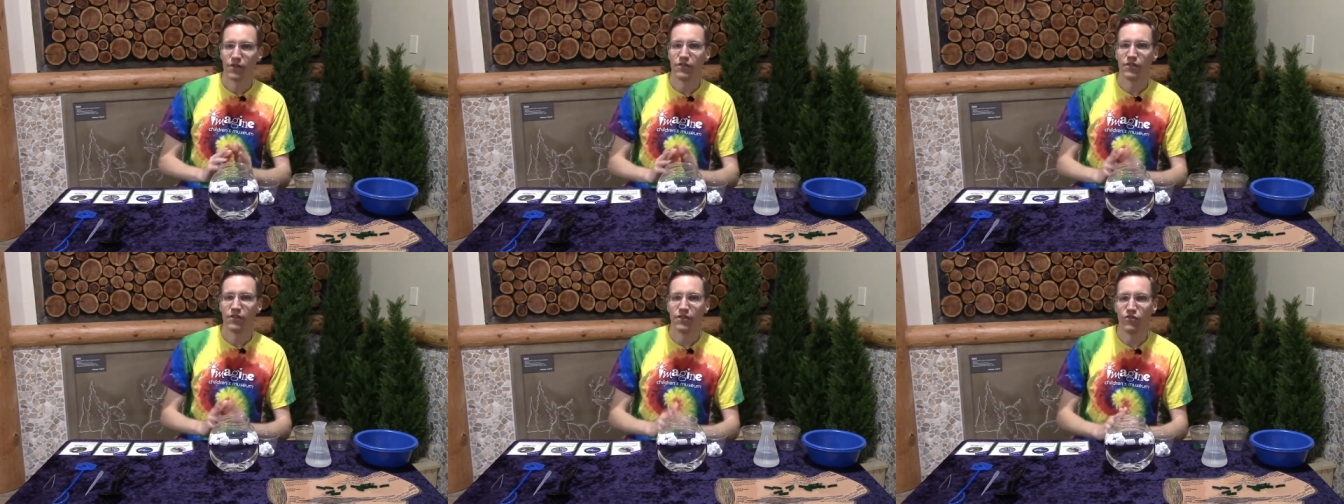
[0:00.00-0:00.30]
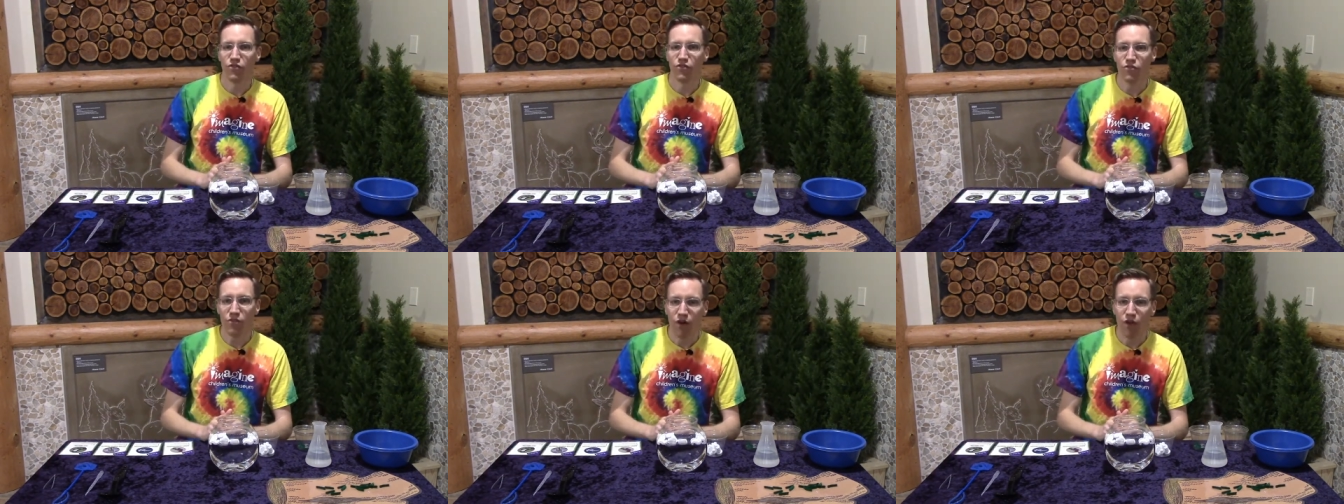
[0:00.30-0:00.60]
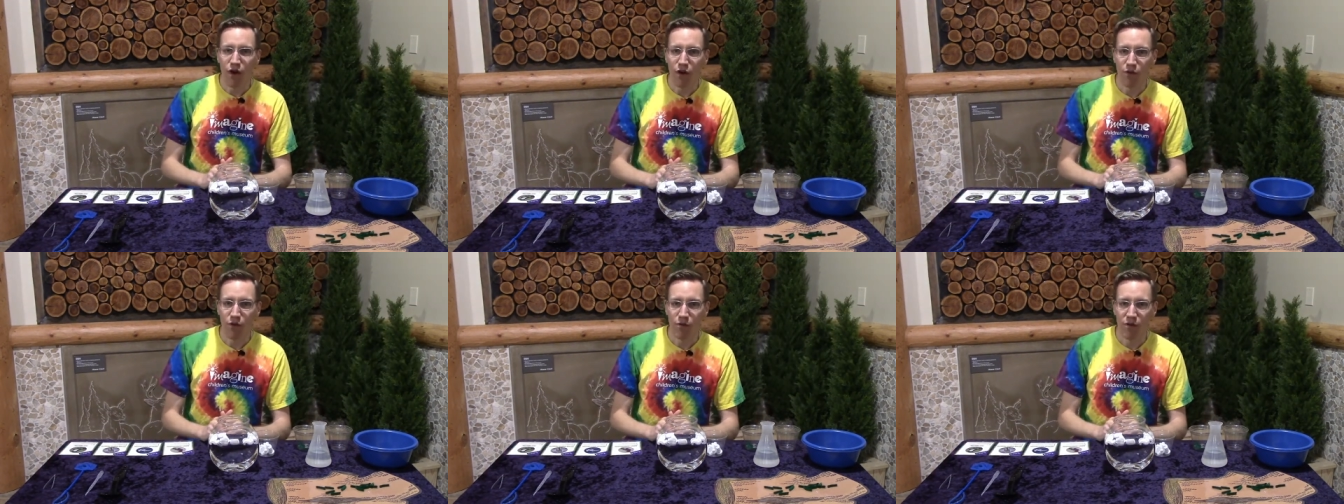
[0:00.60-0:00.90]
did you
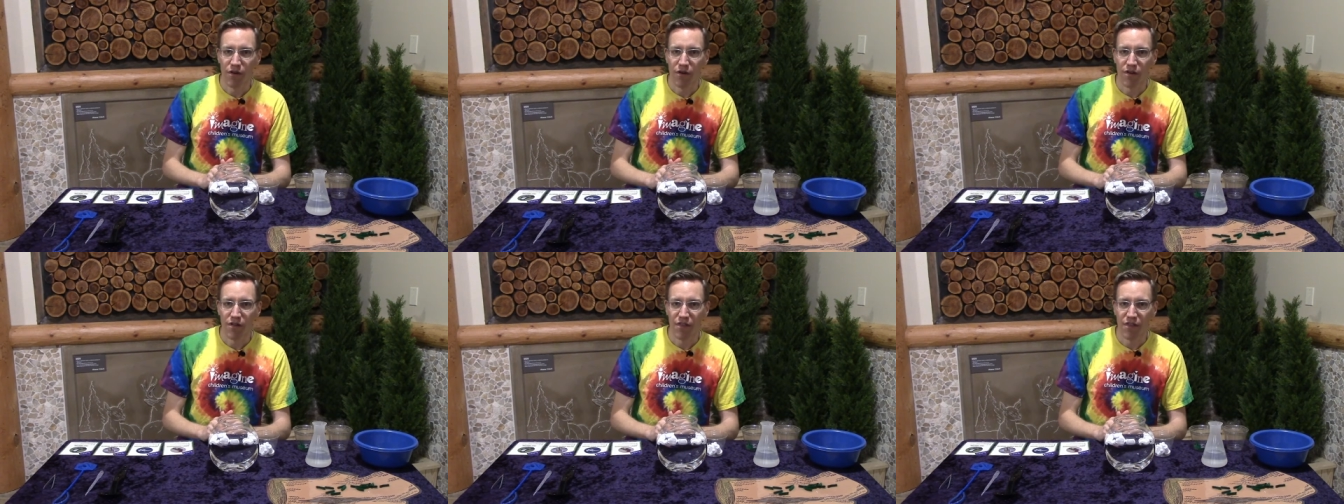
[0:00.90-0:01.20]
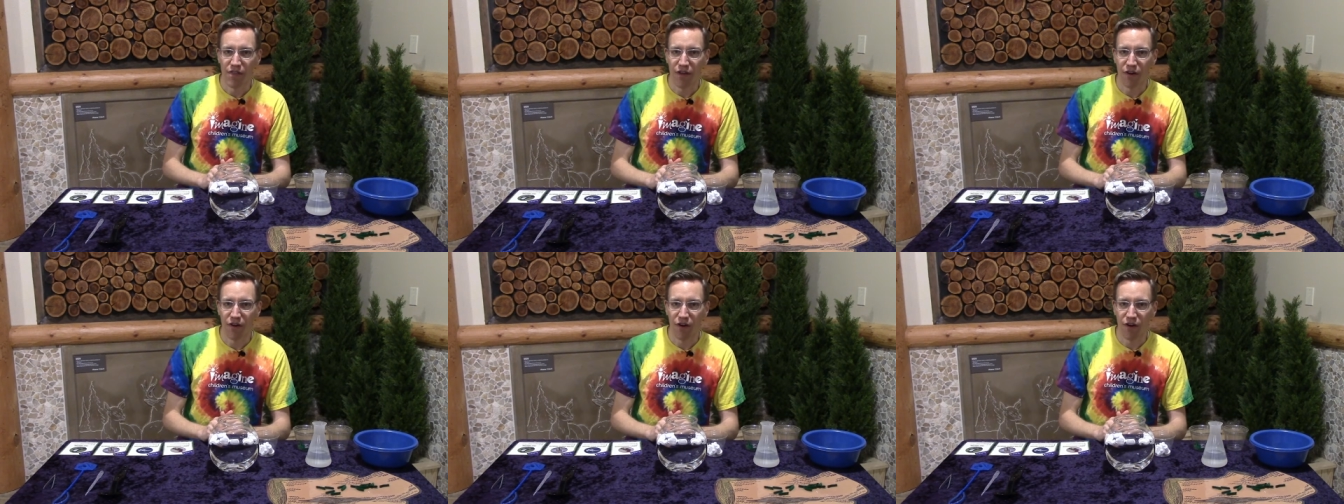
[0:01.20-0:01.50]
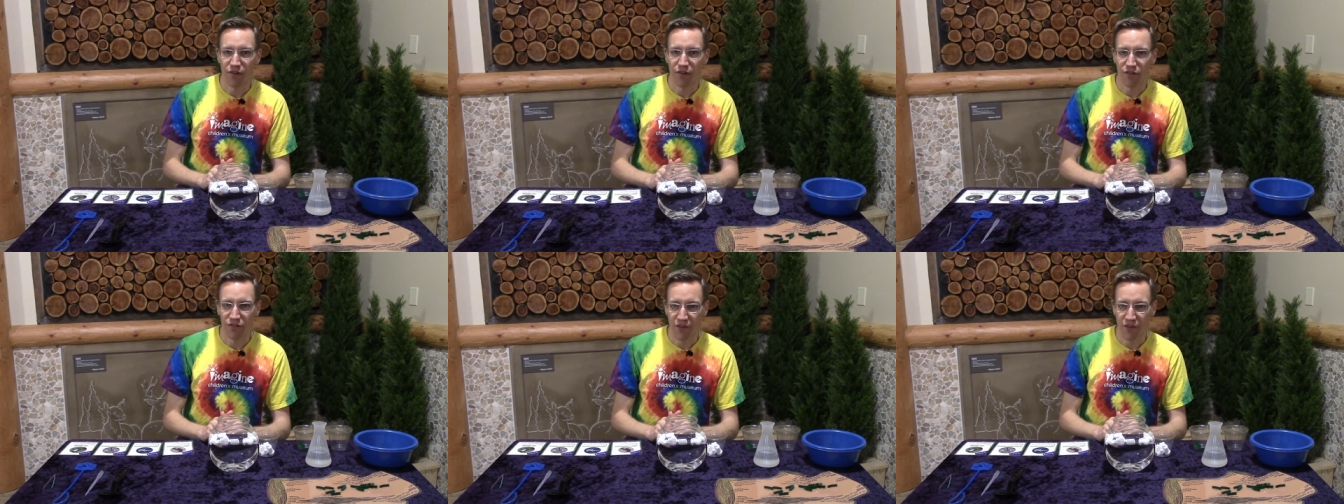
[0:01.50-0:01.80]
know there
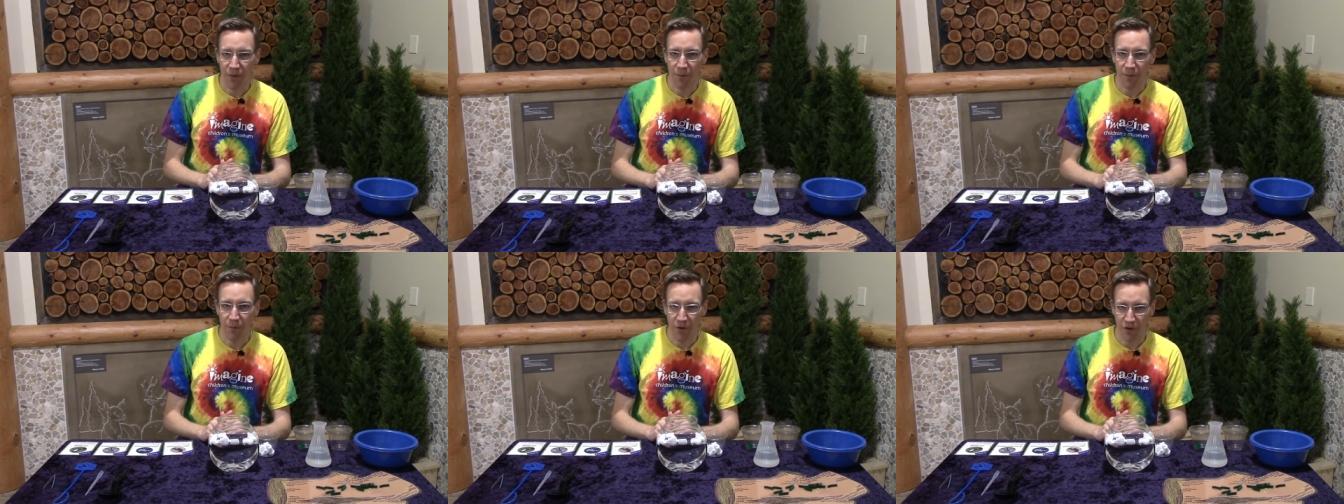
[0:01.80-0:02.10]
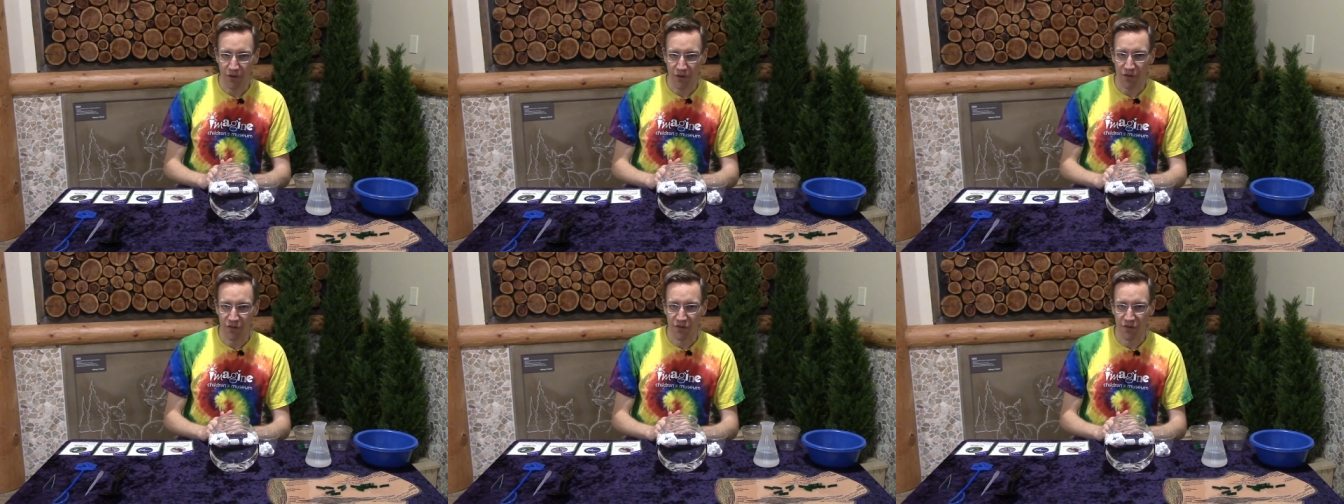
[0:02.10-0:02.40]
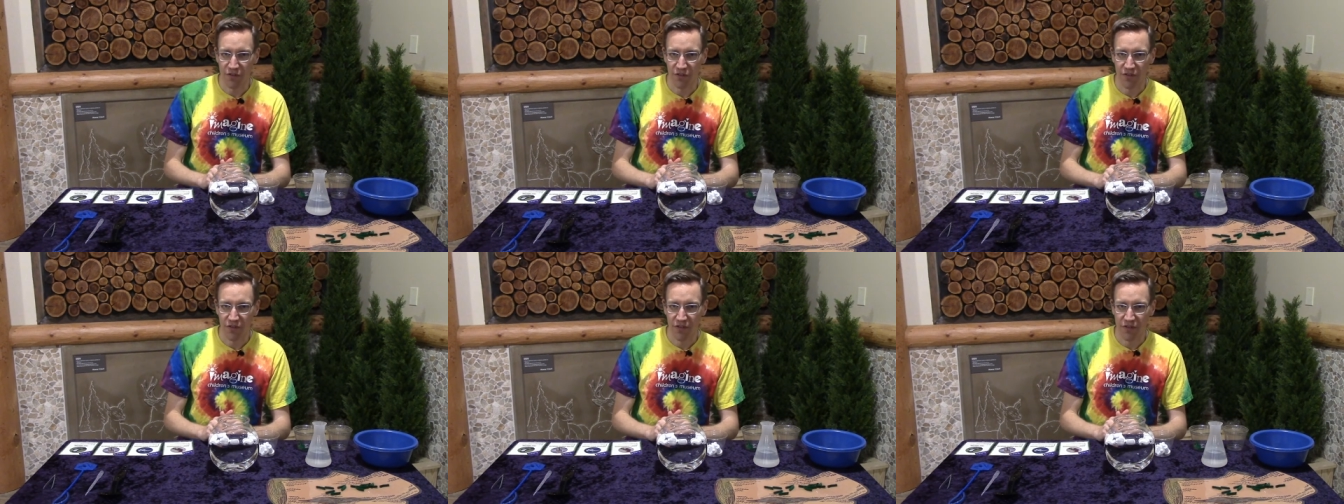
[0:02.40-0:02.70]
are some
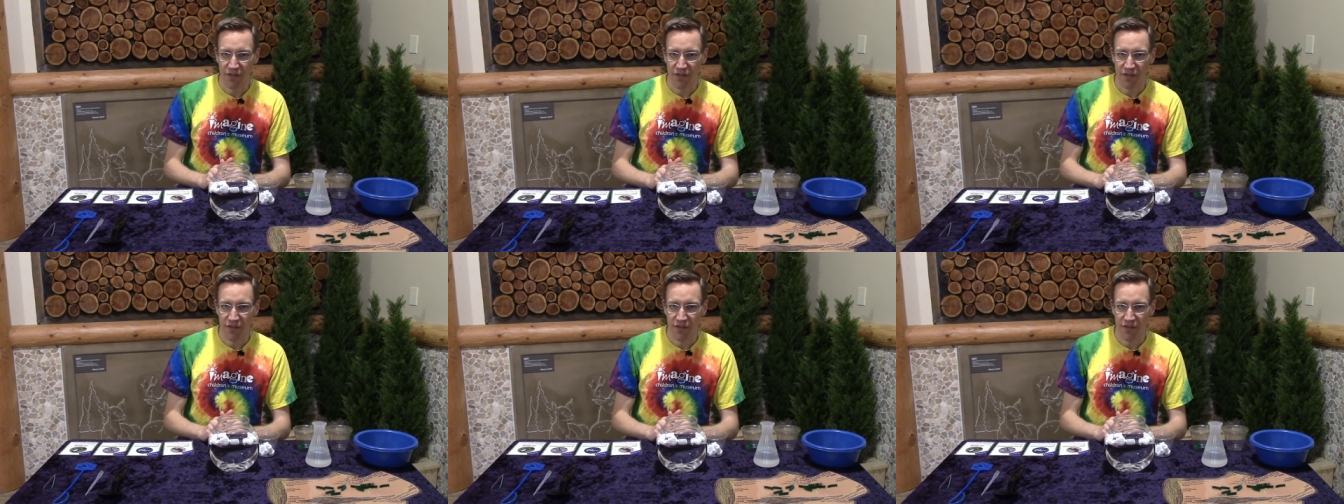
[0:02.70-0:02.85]
birds